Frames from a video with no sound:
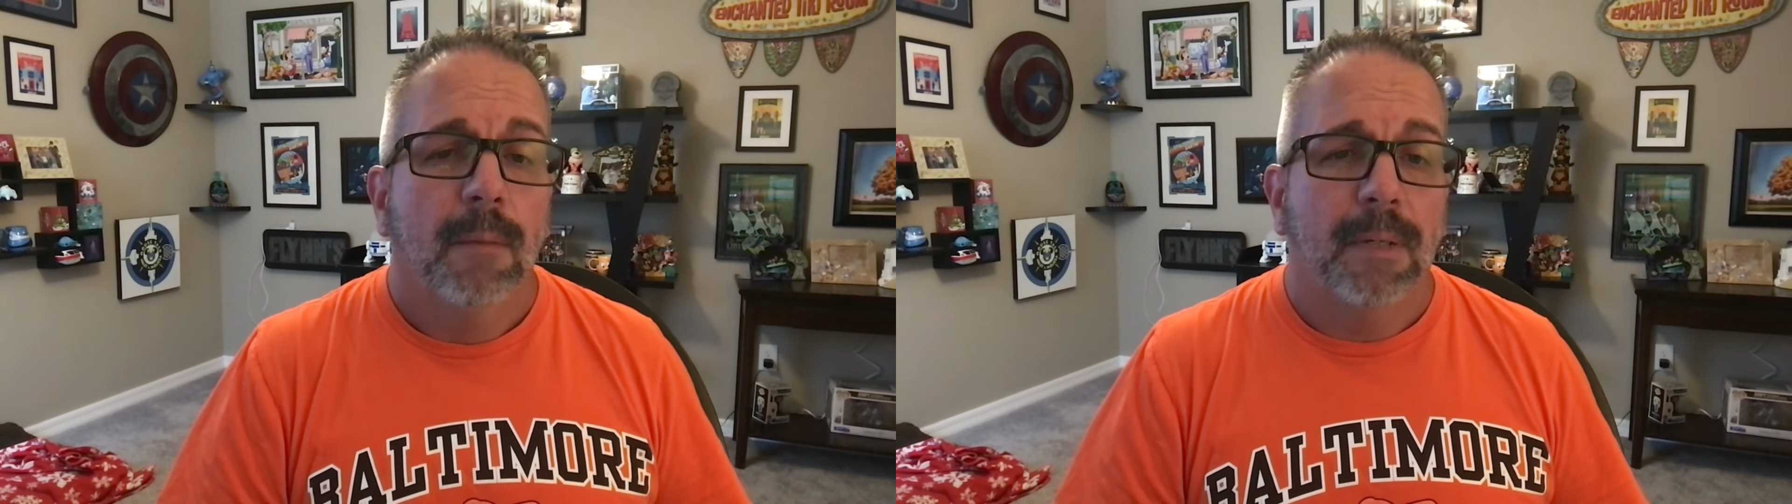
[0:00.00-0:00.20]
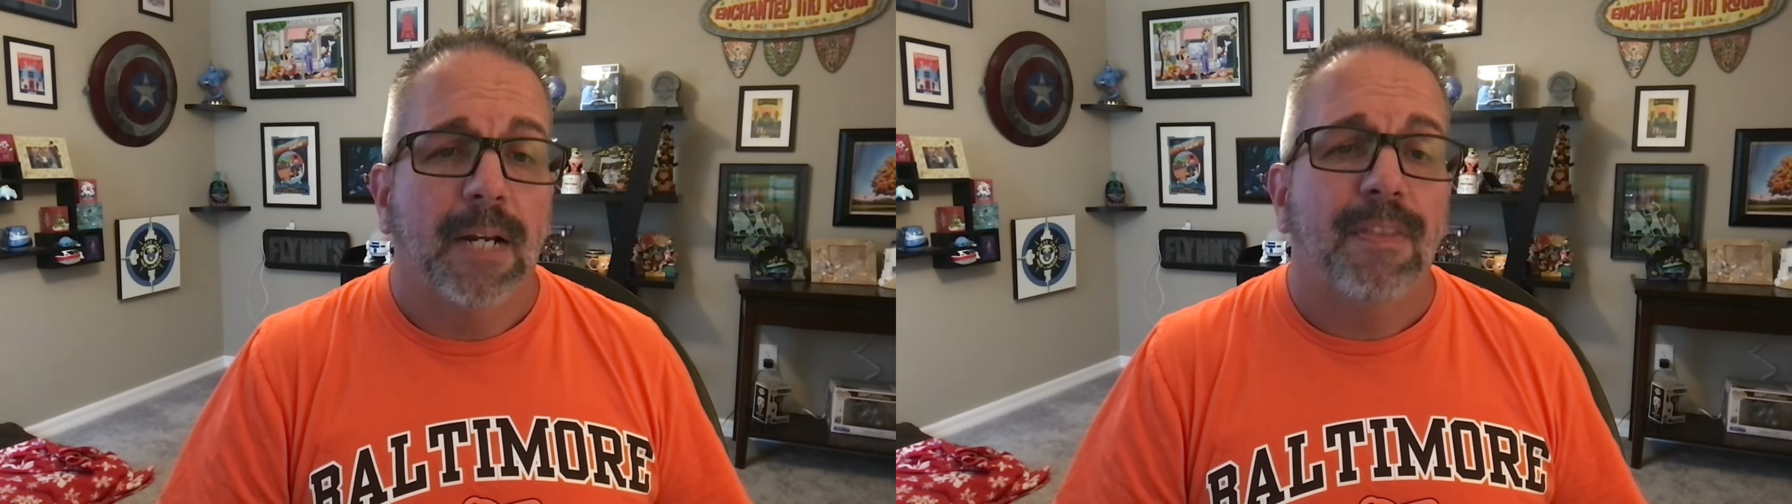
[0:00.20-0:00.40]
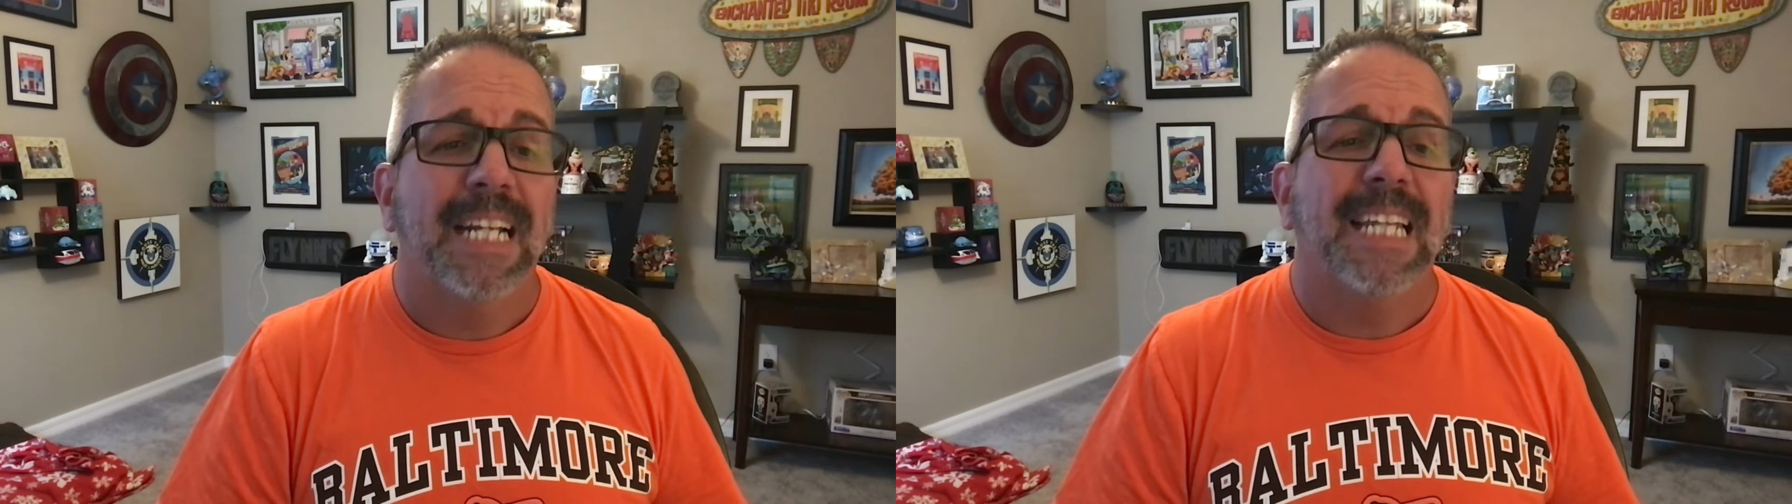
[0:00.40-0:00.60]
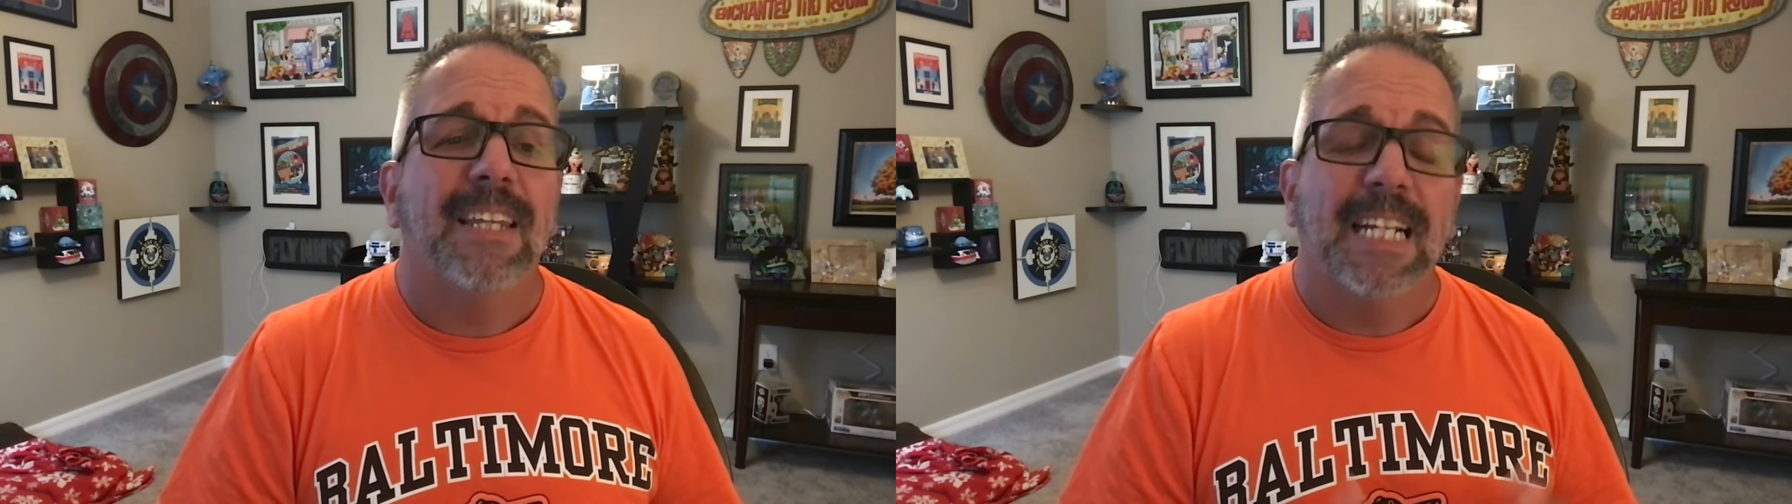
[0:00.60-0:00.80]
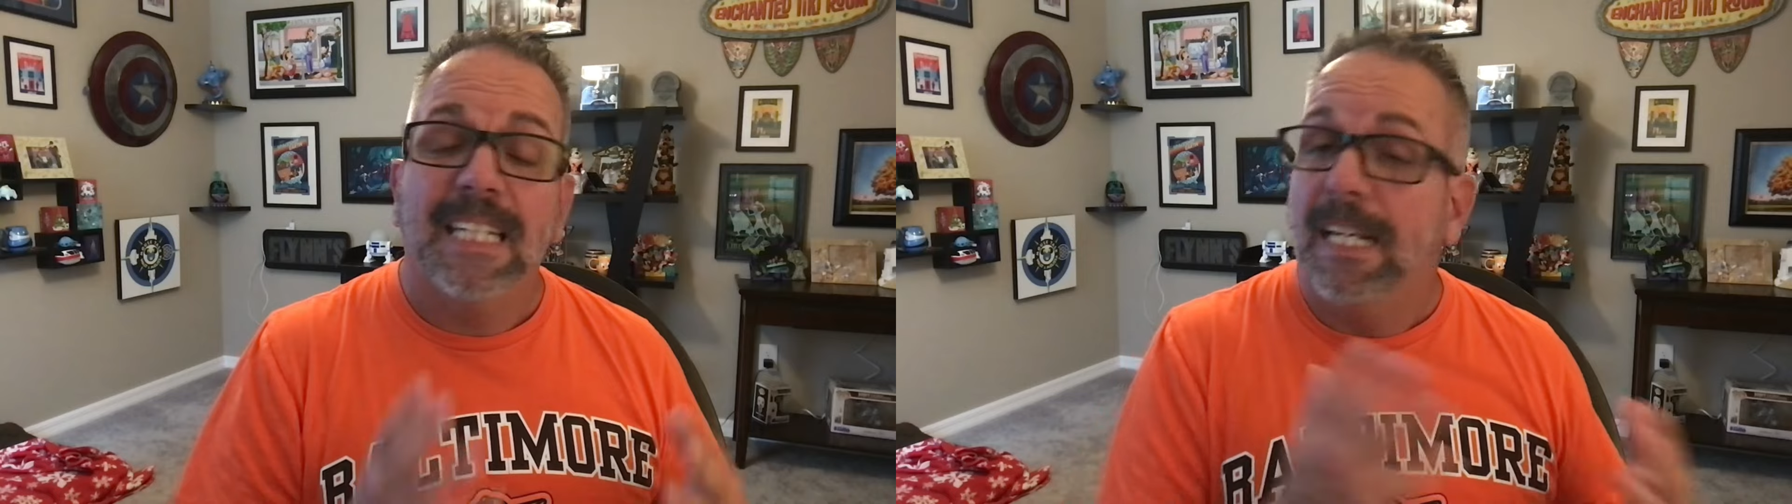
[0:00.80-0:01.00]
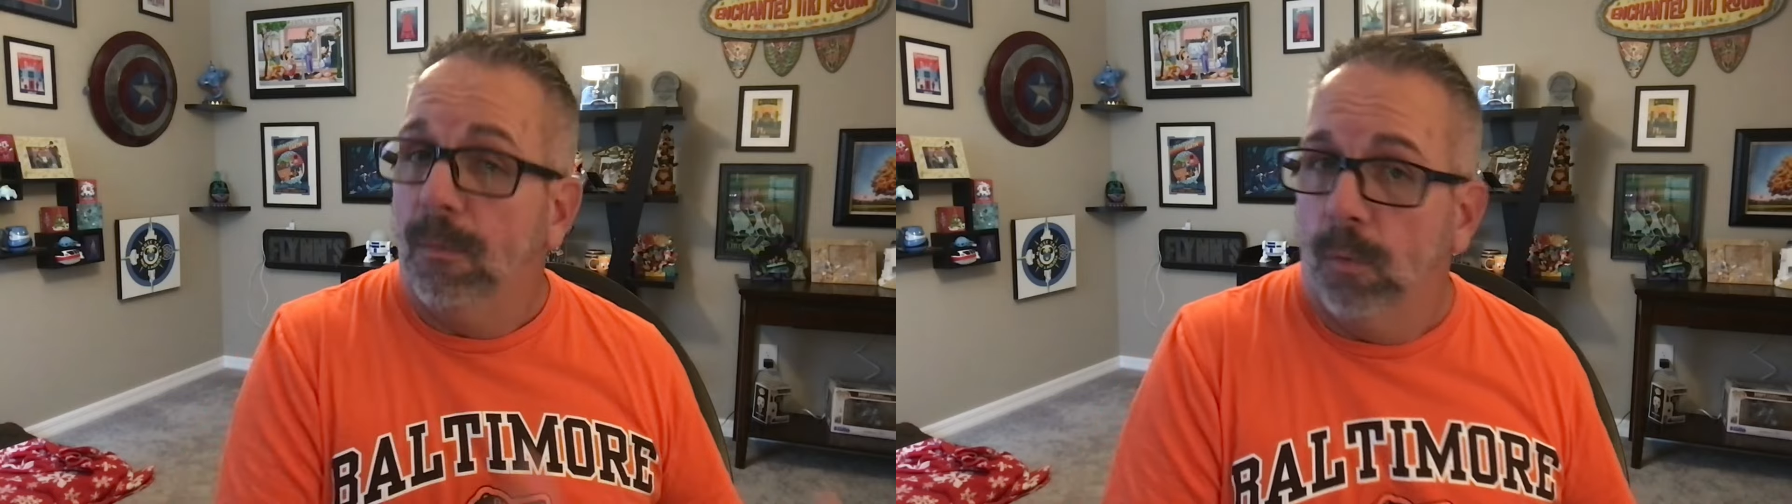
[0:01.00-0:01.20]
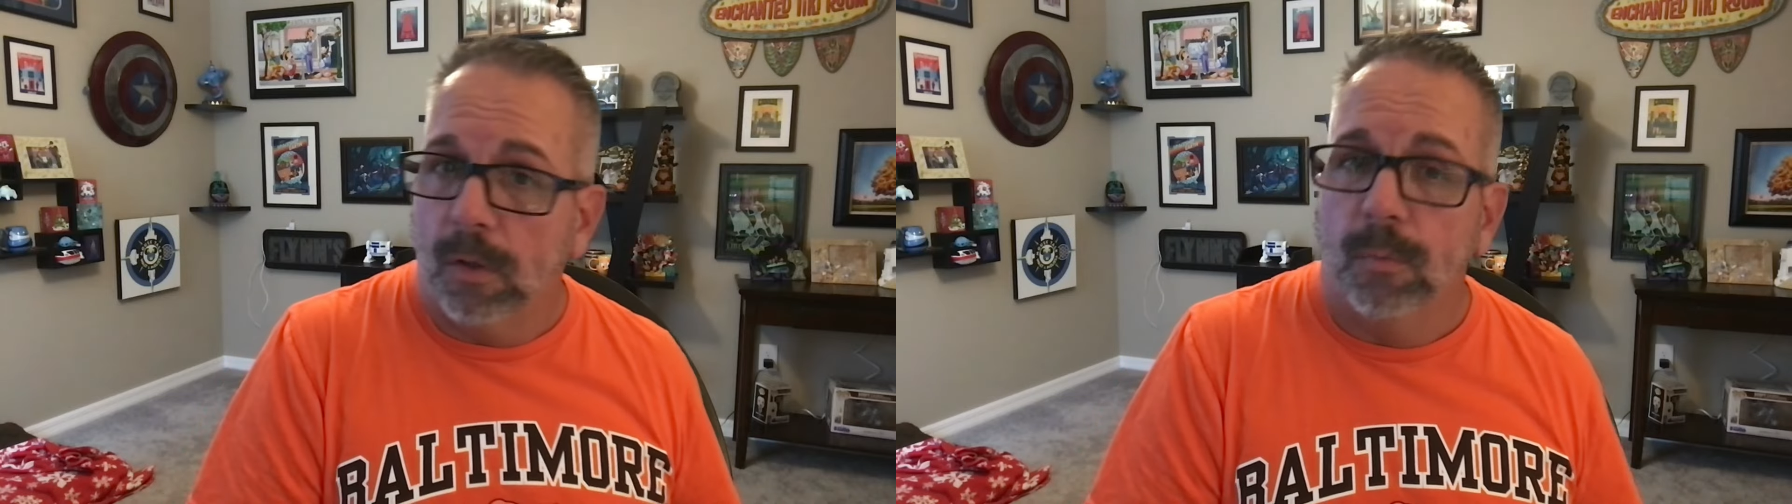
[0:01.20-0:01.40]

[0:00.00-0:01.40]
But I think they can work